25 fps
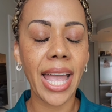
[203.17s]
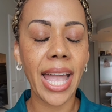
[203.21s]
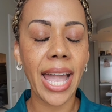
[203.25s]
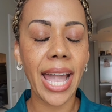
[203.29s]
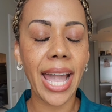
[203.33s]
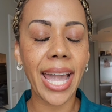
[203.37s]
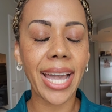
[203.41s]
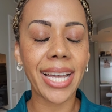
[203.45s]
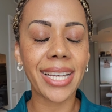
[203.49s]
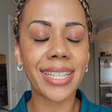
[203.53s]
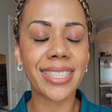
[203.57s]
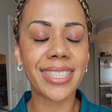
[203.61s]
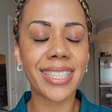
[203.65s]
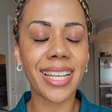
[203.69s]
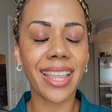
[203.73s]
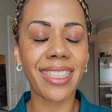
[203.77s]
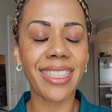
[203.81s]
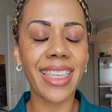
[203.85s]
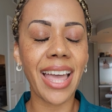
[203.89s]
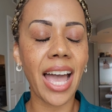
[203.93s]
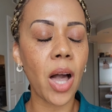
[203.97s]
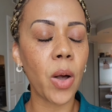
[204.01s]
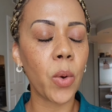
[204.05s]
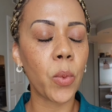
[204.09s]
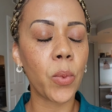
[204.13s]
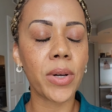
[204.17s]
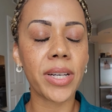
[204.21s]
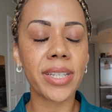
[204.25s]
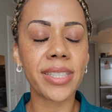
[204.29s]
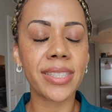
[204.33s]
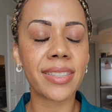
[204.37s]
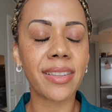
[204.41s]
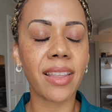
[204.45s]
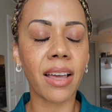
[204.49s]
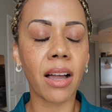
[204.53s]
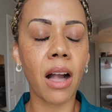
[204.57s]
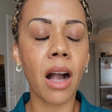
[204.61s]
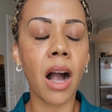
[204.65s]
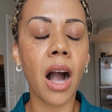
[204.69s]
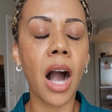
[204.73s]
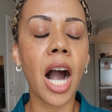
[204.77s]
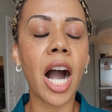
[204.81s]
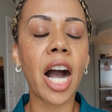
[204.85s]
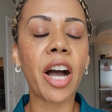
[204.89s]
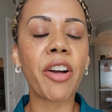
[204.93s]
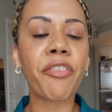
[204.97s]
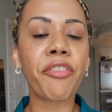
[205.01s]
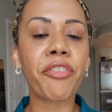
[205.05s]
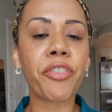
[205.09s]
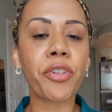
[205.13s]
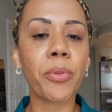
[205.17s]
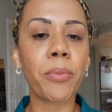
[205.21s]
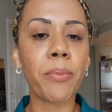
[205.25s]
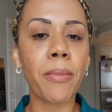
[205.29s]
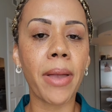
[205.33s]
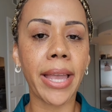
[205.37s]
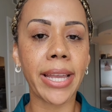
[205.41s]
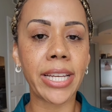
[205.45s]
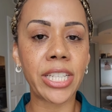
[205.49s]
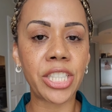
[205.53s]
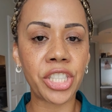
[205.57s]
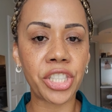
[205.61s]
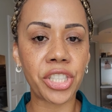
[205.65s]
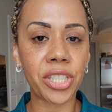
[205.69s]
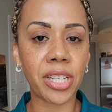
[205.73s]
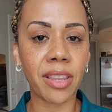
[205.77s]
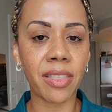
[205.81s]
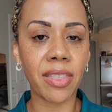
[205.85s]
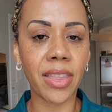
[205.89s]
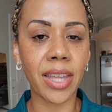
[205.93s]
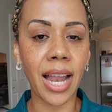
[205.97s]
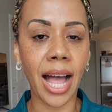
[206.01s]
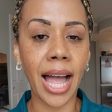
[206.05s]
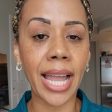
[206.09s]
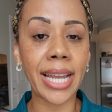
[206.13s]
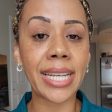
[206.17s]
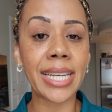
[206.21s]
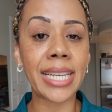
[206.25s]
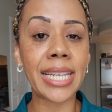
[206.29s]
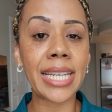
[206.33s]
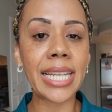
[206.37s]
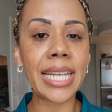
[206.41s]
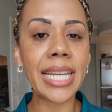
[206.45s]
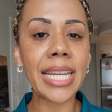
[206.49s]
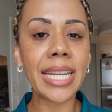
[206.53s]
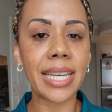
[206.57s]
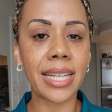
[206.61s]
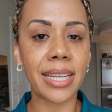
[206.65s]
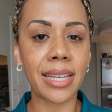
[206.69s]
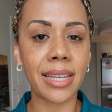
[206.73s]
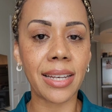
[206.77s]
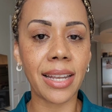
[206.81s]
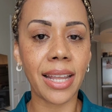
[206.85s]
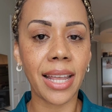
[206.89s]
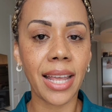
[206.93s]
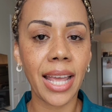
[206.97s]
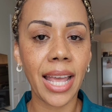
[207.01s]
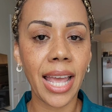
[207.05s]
And that was the confirmation that I needed